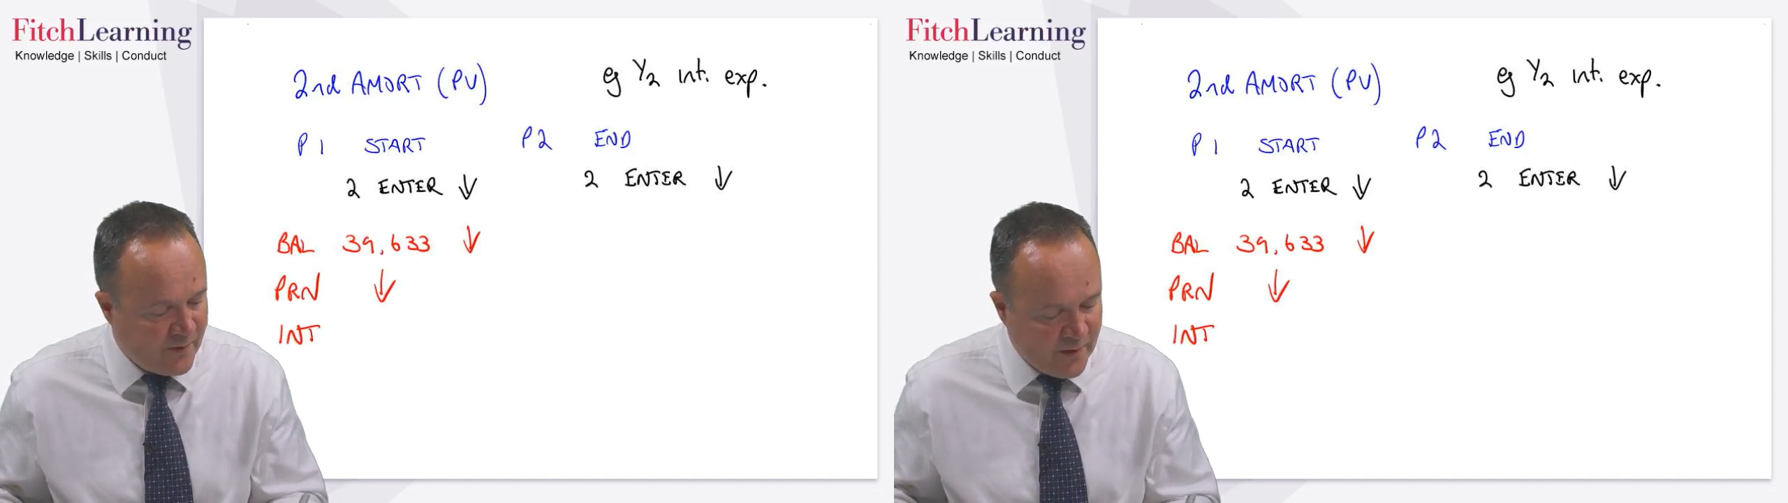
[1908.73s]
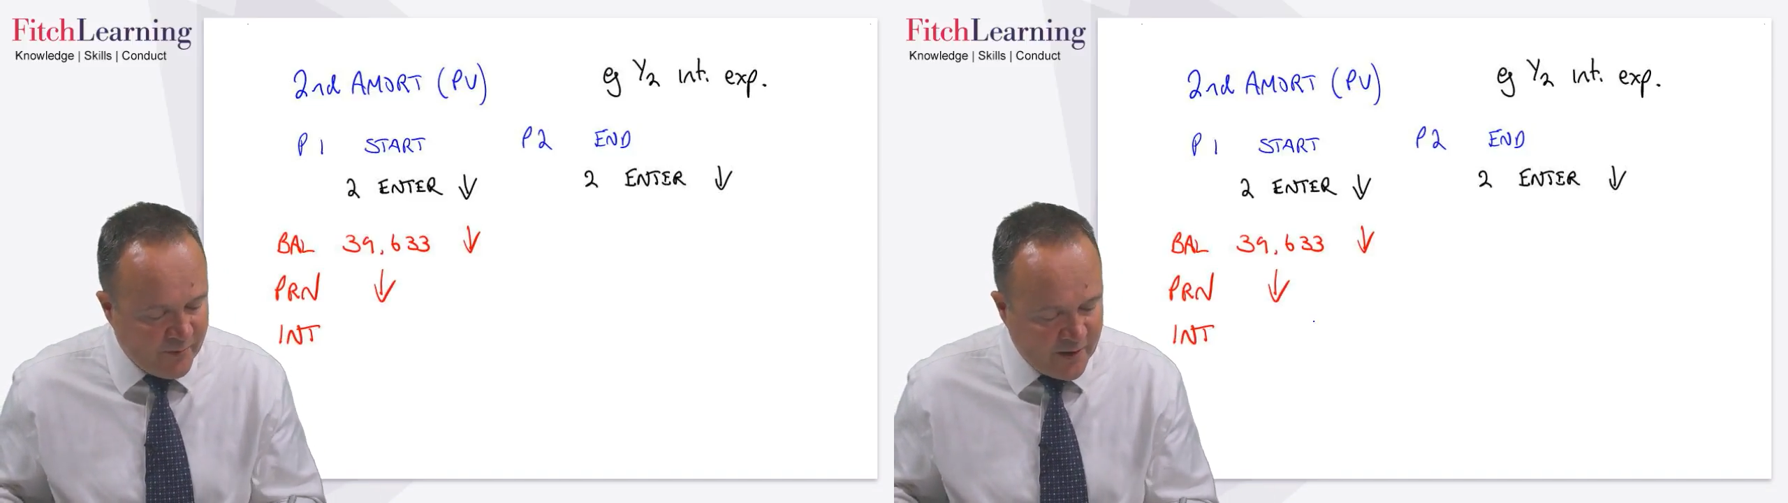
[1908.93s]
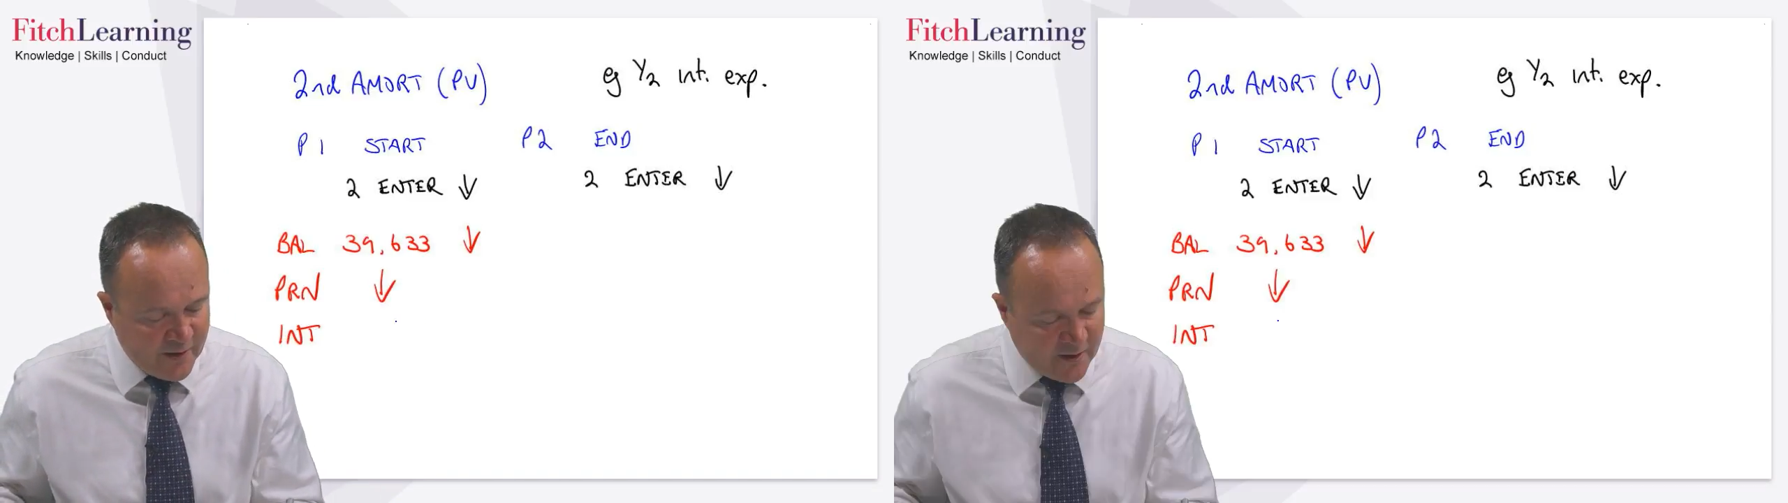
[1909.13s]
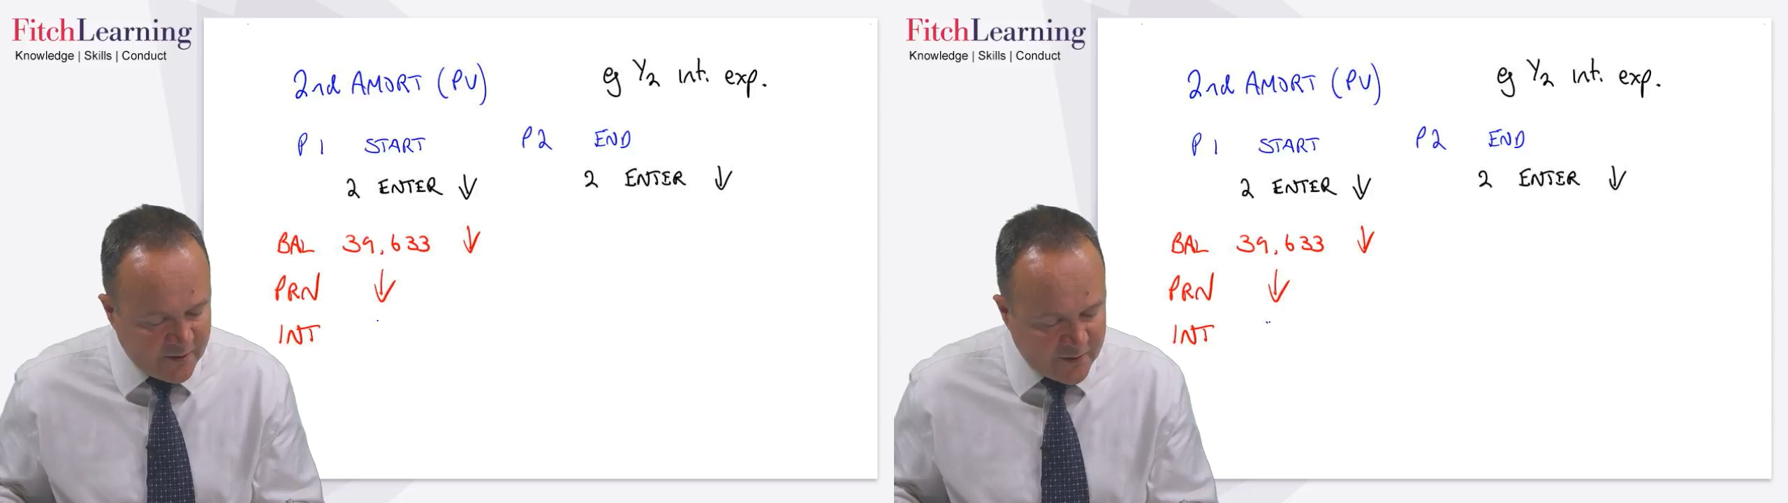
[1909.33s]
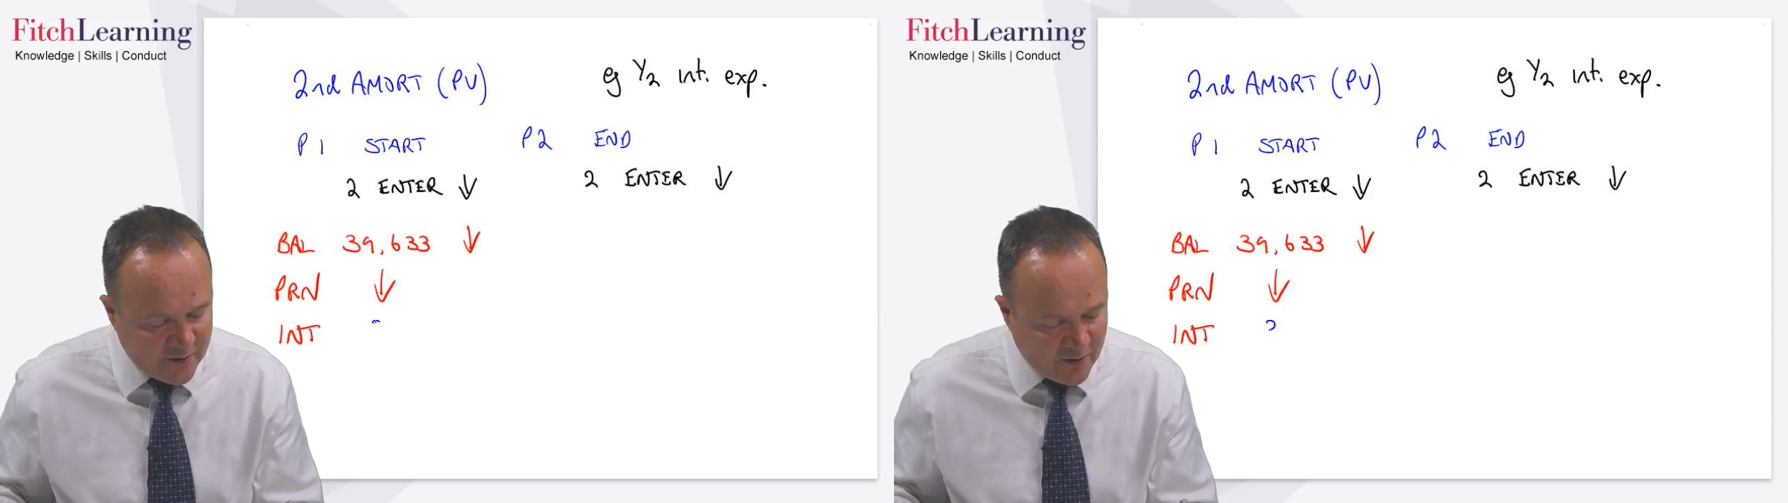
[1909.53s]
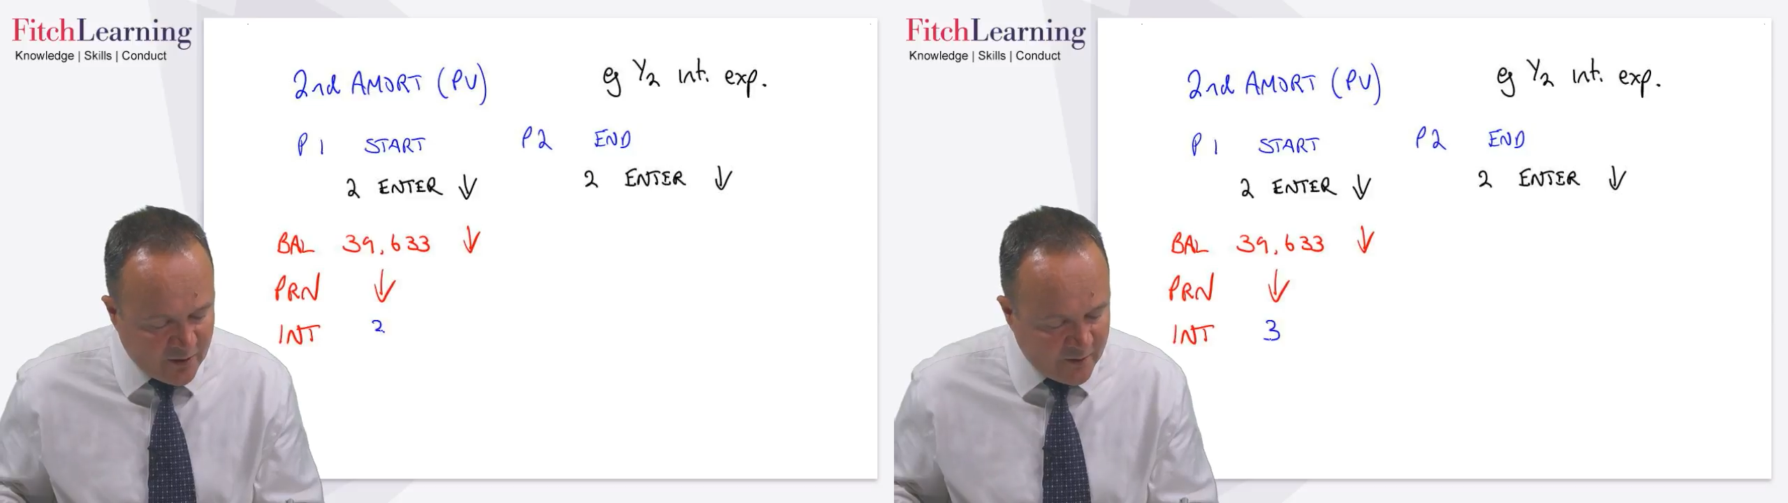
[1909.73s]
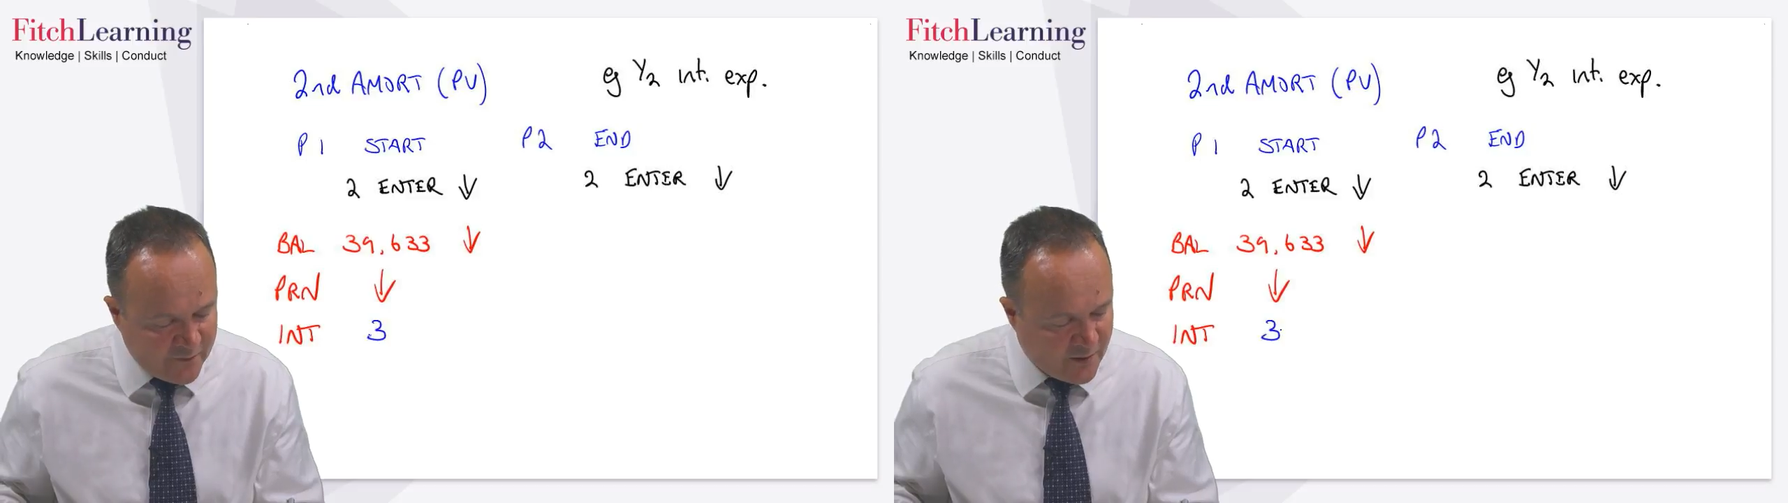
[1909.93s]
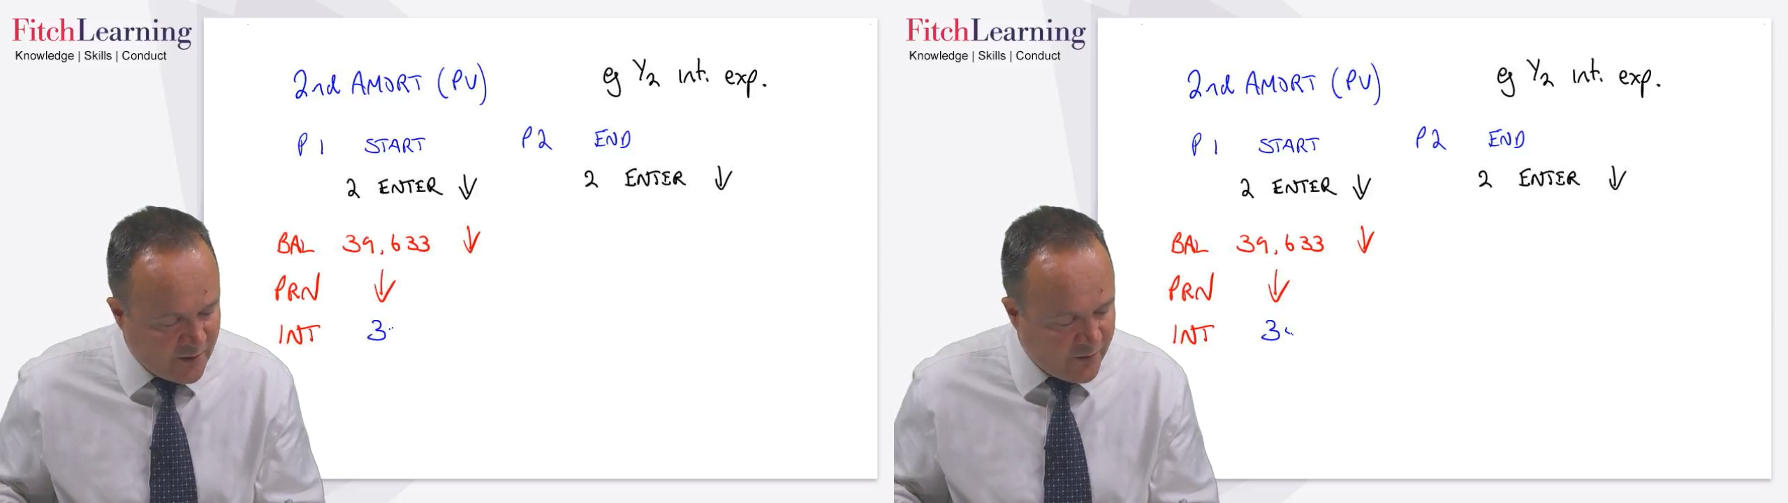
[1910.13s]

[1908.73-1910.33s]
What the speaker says: And we get the answer of